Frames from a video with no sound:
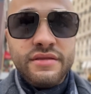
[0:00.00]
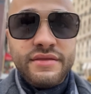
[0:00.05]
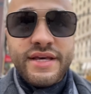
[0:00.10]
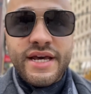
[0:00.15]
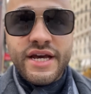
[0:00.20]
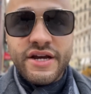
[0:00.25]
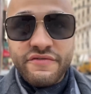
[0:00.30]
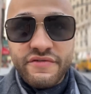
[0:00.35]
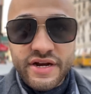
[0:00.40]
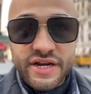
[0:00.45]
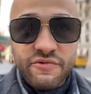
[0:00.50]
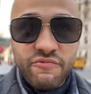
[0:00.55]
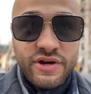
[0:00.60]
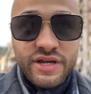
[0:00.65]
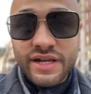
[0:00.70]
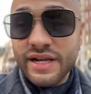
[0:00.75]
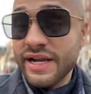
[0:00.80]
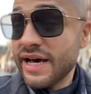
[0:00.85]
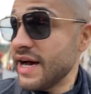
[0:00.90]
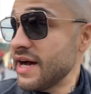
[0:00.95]
they already
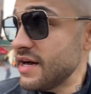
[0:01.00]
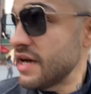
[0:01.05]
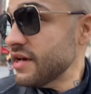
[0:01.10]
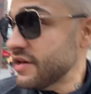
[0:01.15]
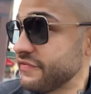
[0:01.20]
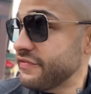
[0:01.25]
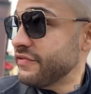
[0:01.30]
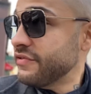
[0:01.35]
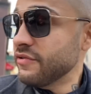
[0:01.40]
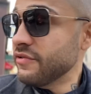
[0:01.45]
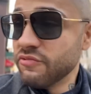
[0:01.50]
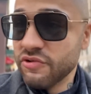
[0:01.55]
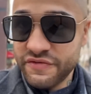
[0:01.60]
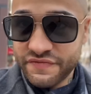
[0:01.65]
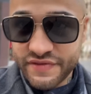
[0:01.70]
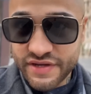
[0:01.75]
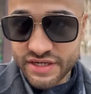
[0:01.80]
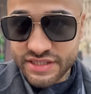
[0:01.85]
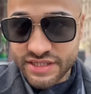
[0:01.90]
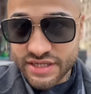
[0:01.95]
went live with
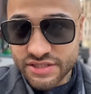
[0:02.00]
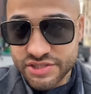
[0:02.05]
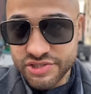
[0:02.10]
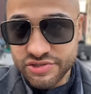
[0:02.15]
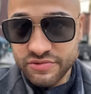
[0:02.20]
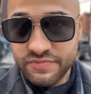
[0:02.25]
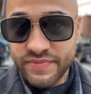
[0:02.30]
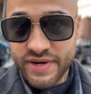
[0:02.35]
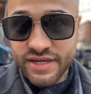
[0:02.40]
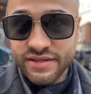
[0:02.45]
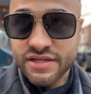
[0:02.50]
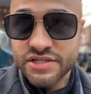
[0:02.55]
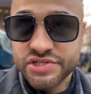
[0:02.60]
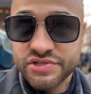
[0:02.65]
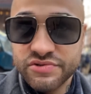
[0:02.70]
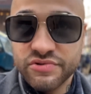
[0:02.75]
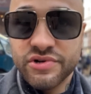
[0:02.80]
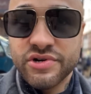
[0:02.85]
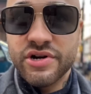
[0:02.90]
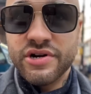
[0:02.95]
their central bank
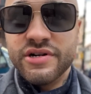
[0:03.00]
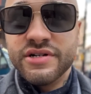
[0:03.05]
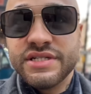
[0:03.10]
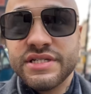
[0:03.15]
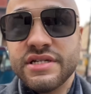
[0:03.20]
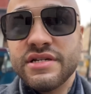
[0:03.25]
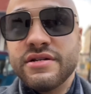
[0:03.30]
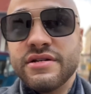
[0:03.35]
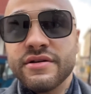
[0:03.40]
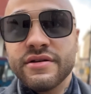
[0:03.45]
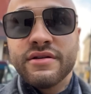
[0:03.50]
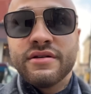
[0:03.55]
digital currency.